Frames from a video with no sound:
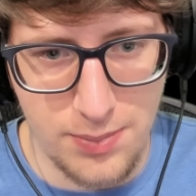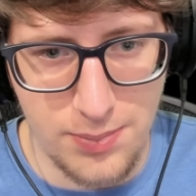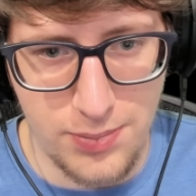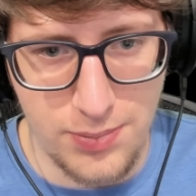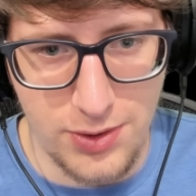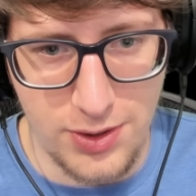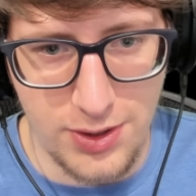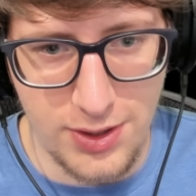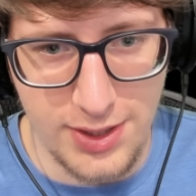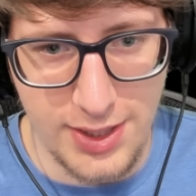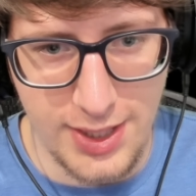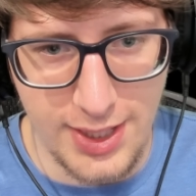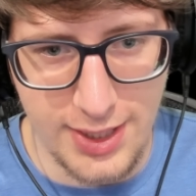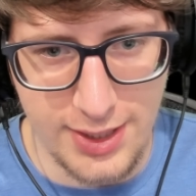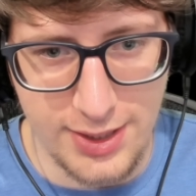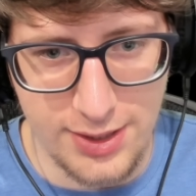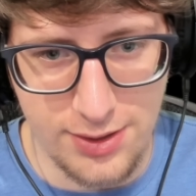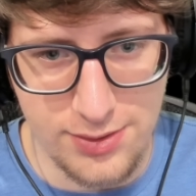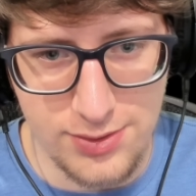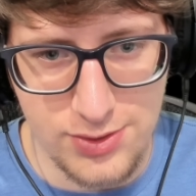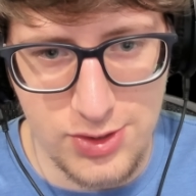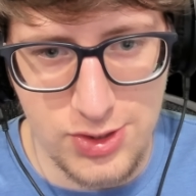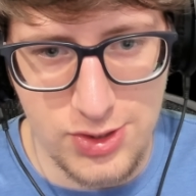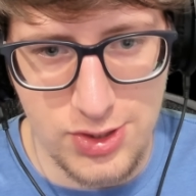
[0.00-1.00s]
bar that
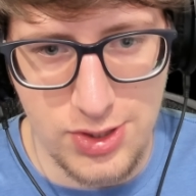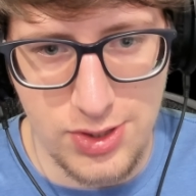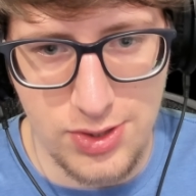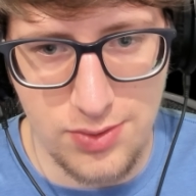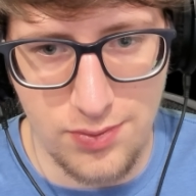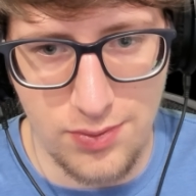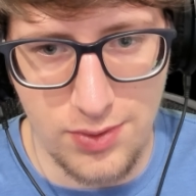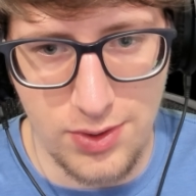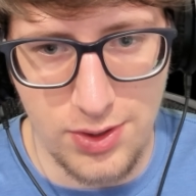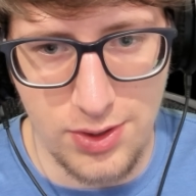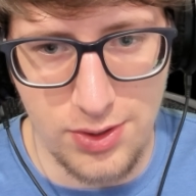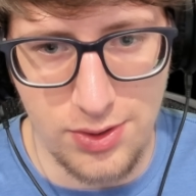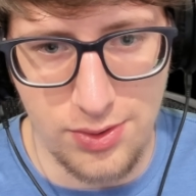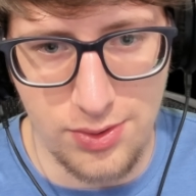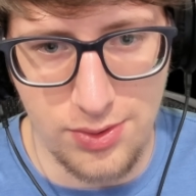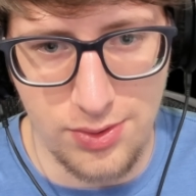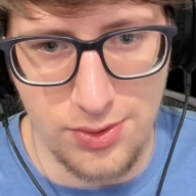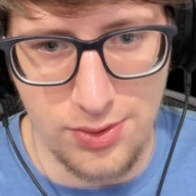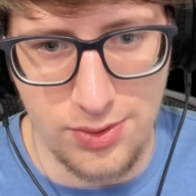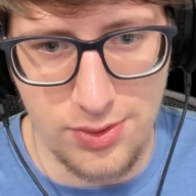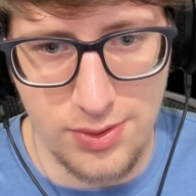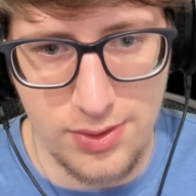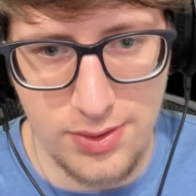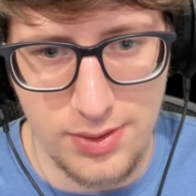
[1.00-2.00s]
goes
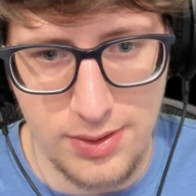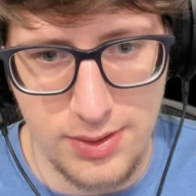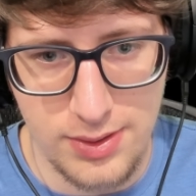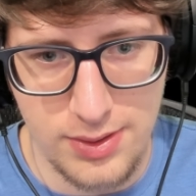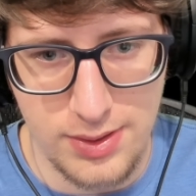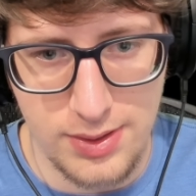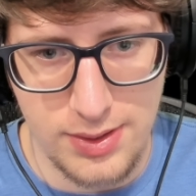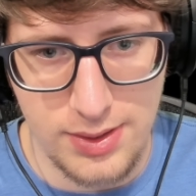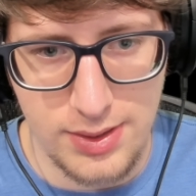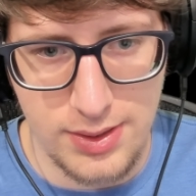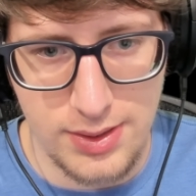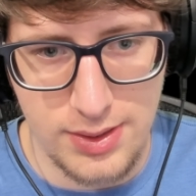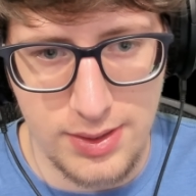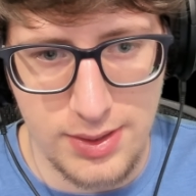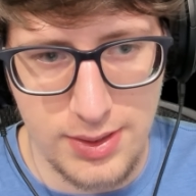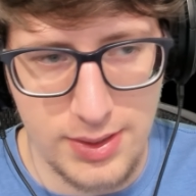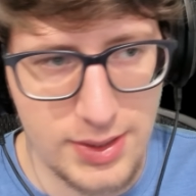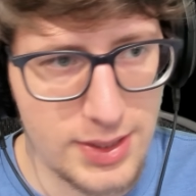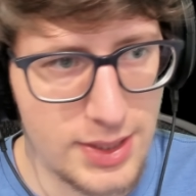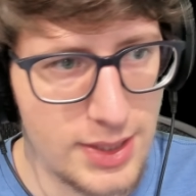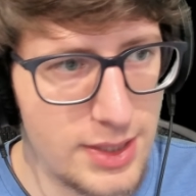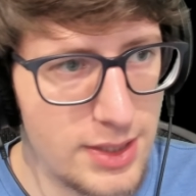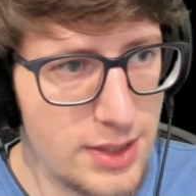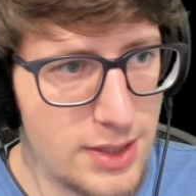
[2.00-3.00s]
through
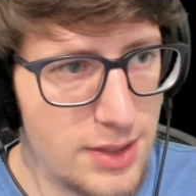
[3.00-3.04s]
kind